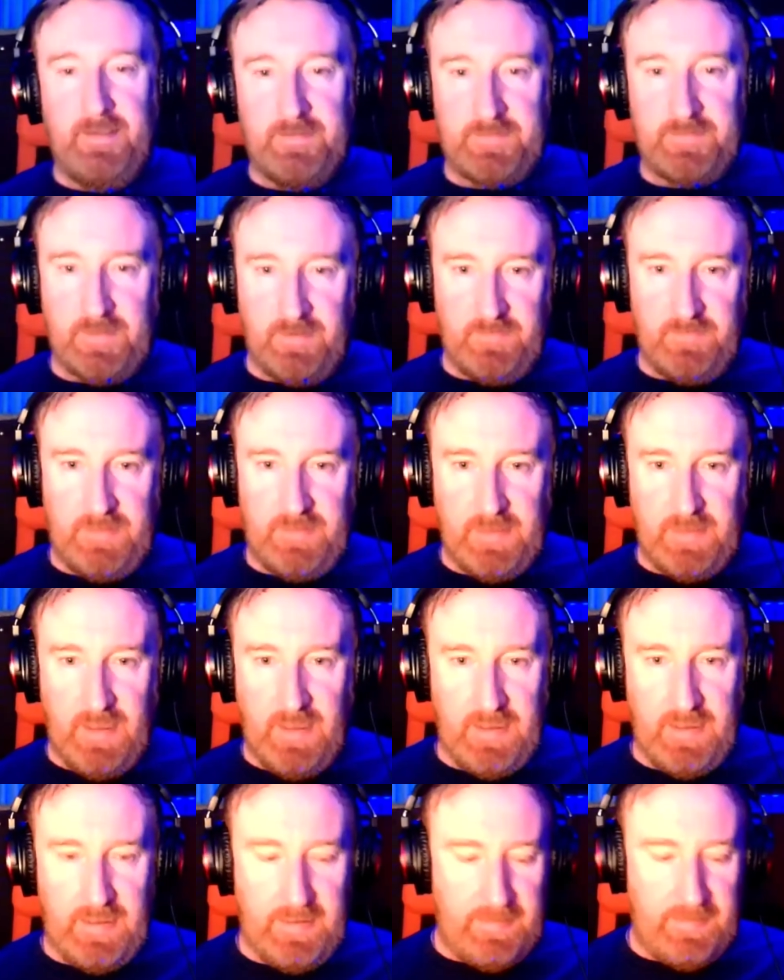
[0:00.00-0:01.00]
So
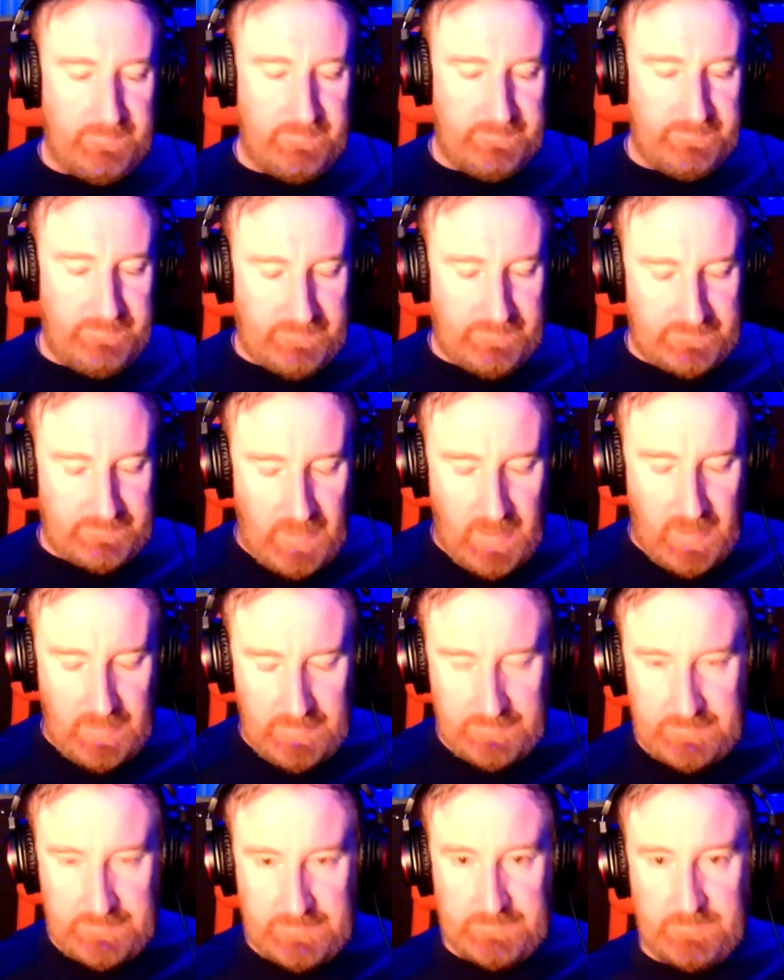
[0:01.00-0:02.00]
the
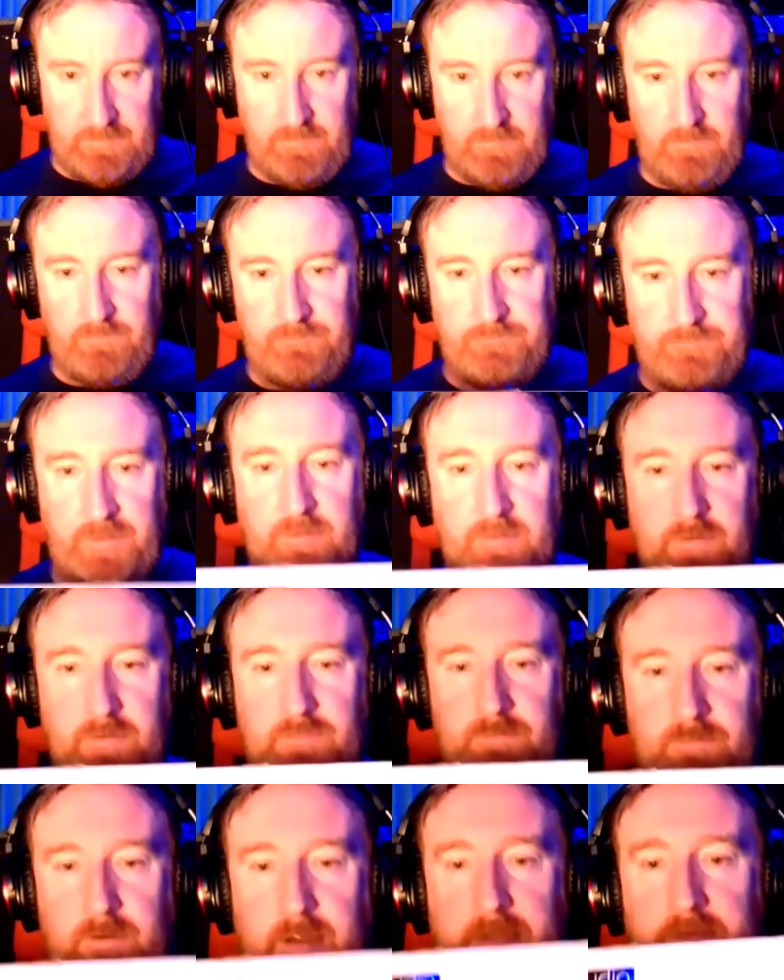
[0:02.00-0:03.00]
Scarlett
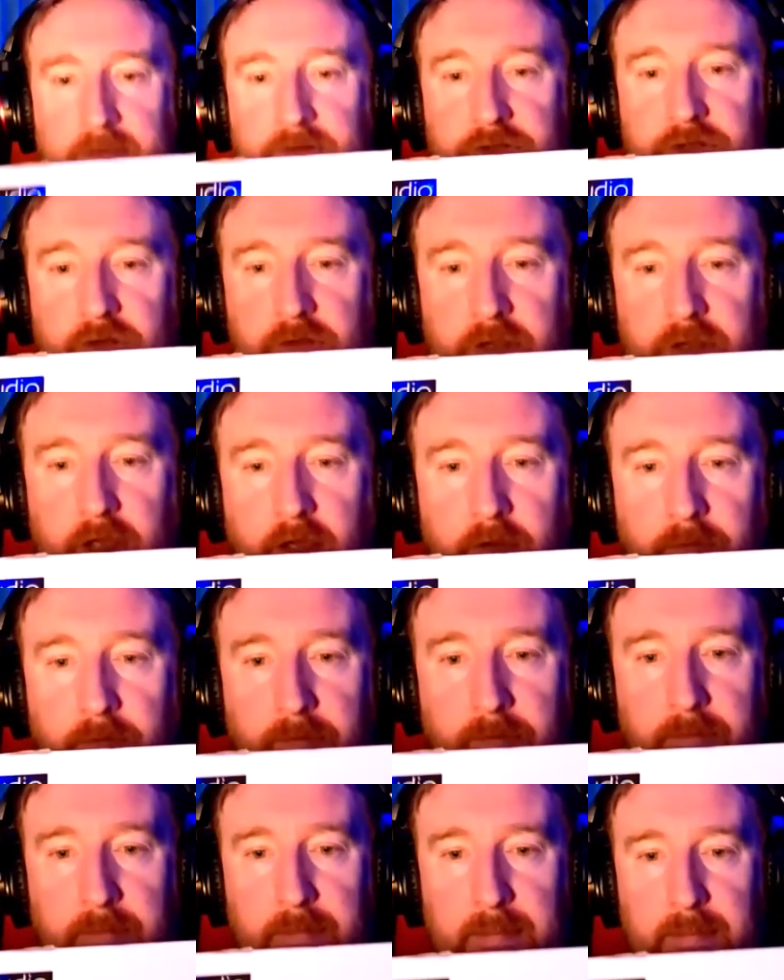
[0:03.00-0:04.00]
Focusrite Studio,
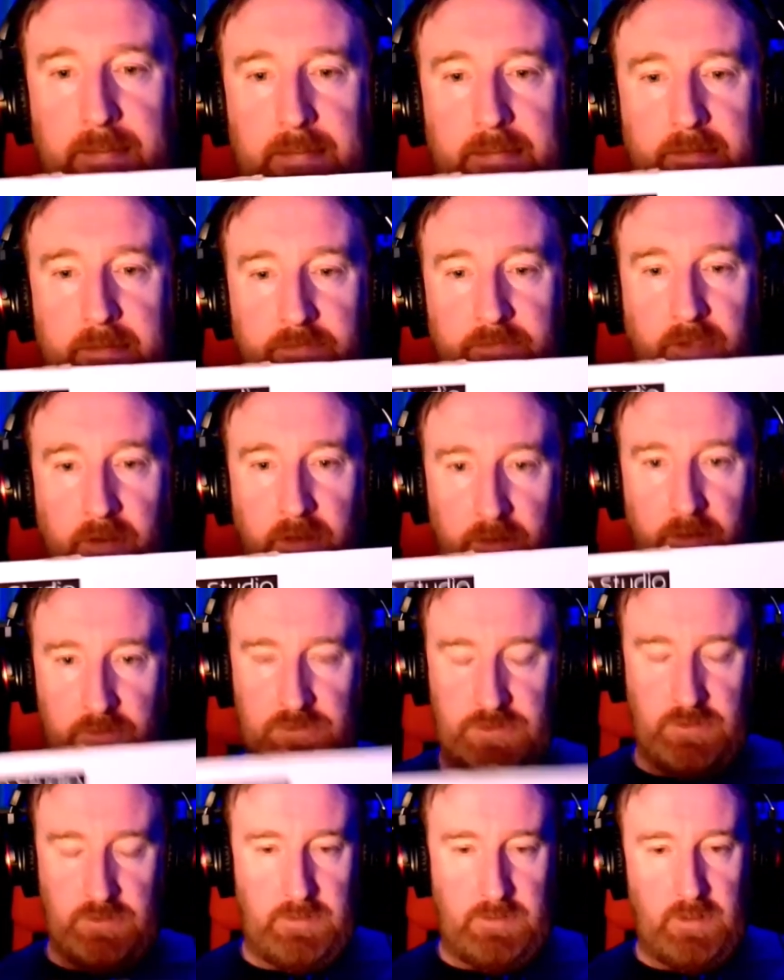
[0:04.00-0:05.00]
Solo
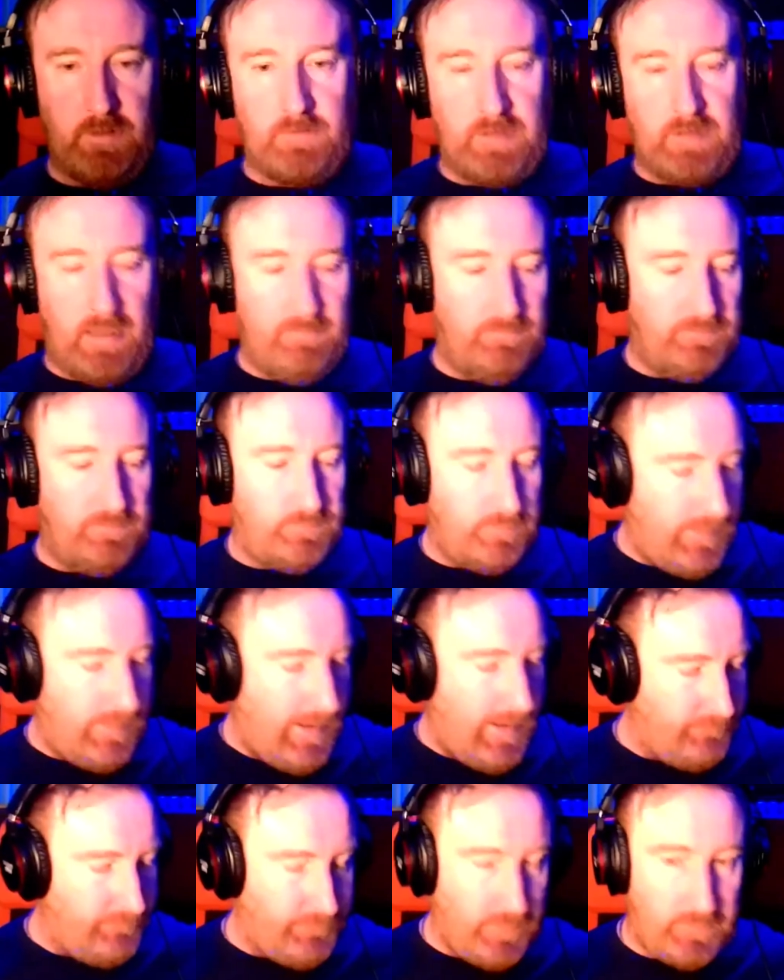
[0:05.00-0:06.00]
Studio, comes with the
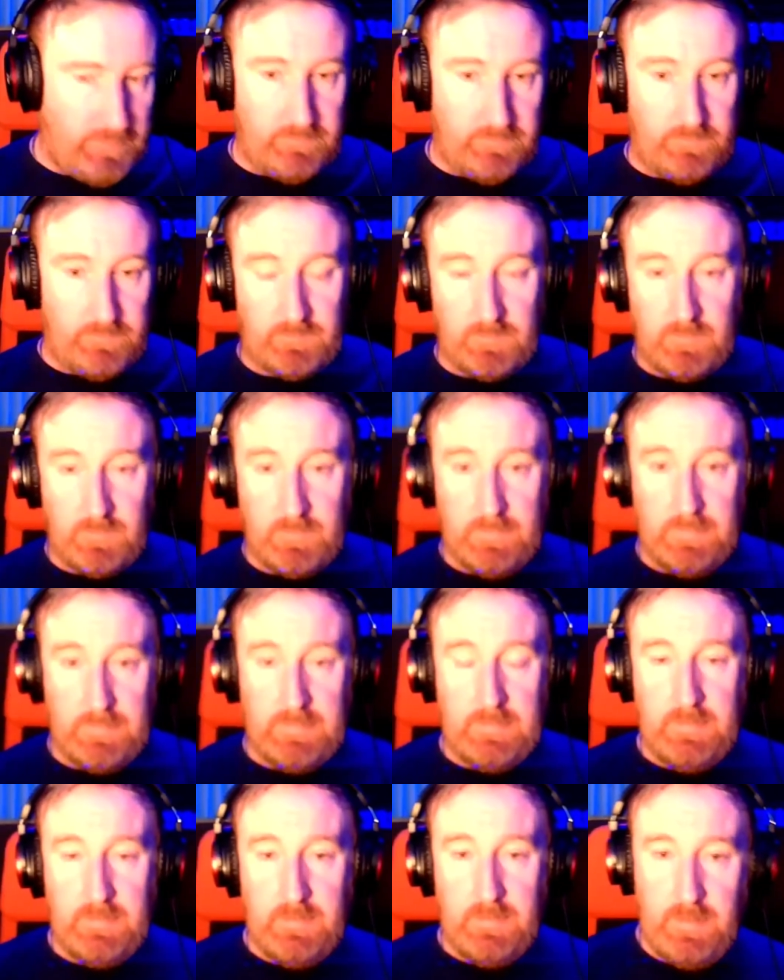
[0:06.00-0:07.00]
headphones.
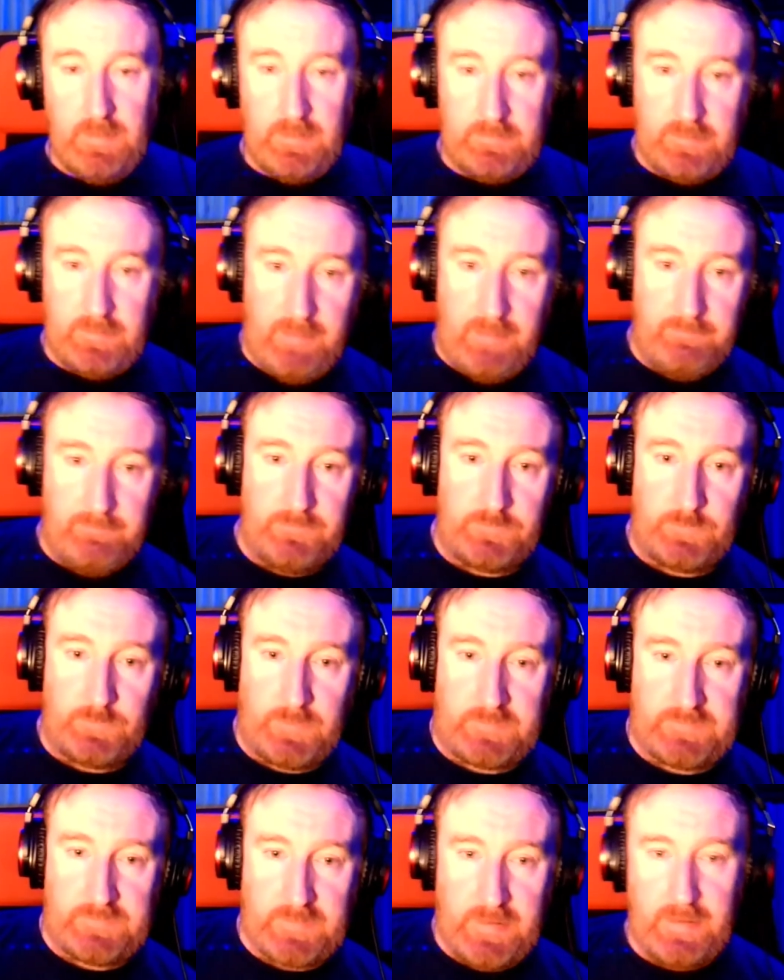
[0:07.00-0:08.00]
It comes
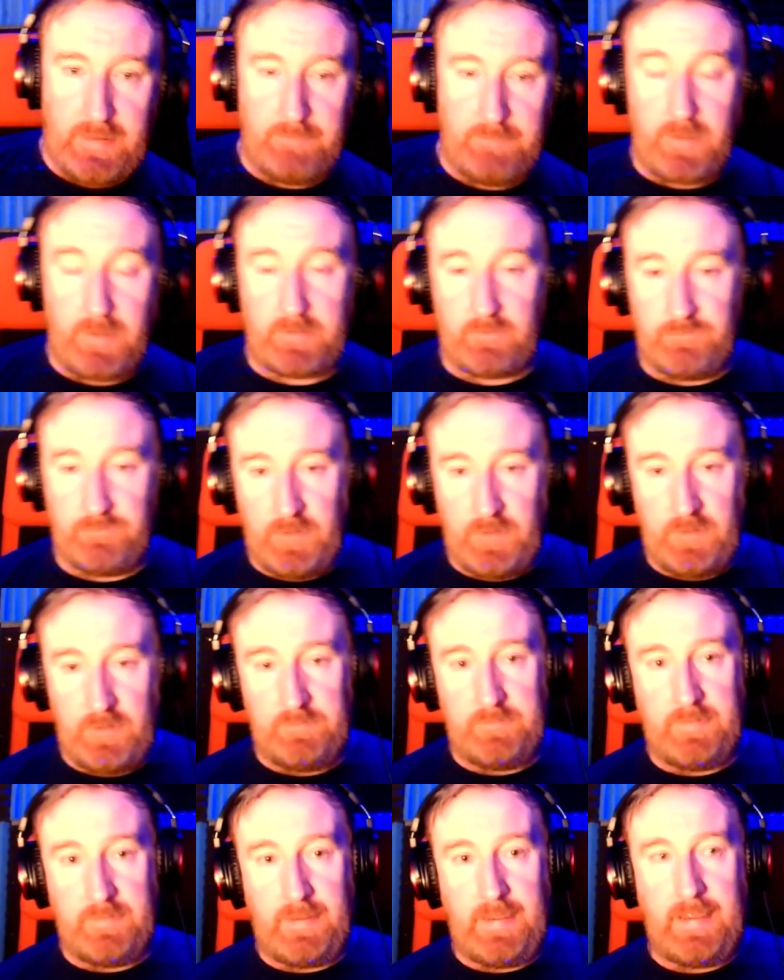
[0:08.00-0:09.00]
with a
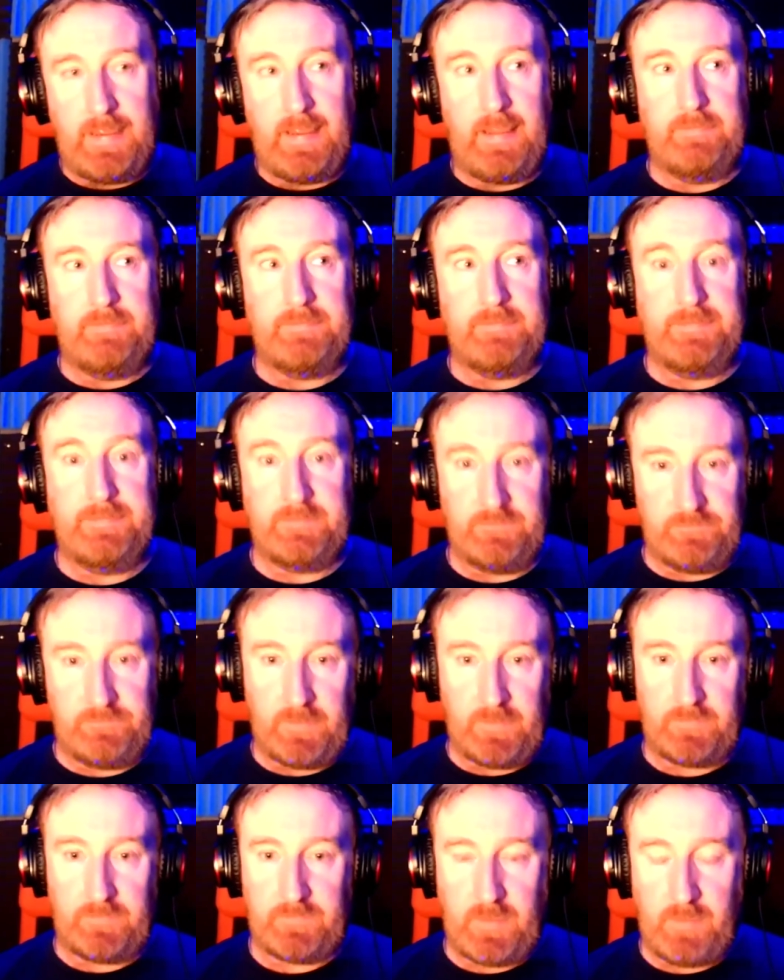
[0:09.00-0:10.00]
microphone and an
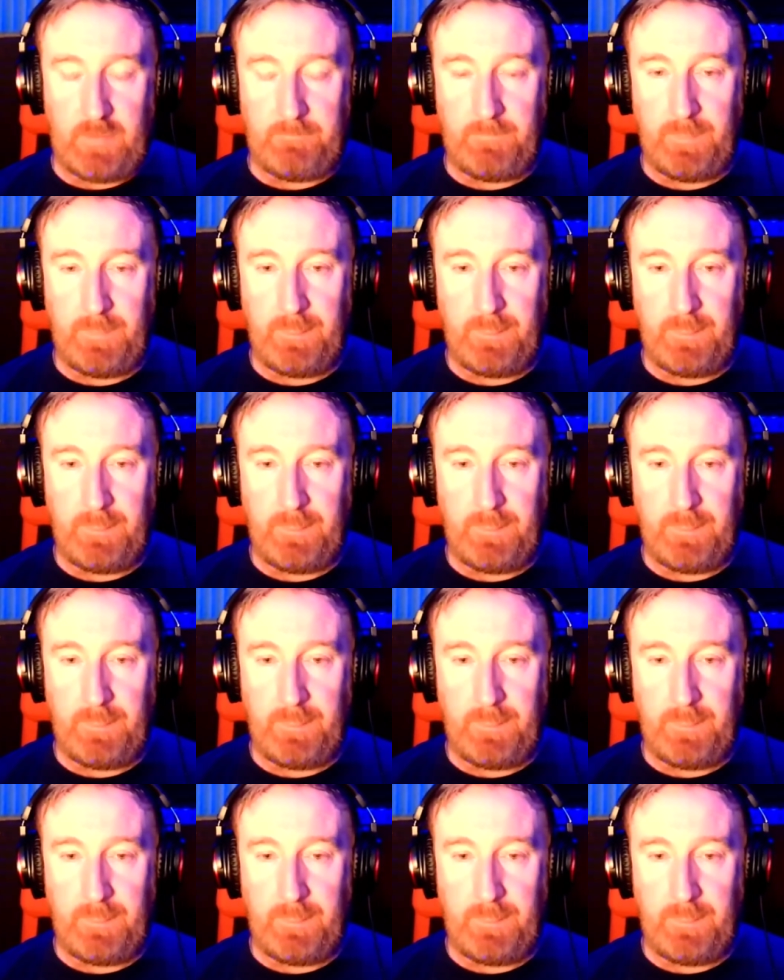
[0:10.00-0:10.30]
interface. Yeah.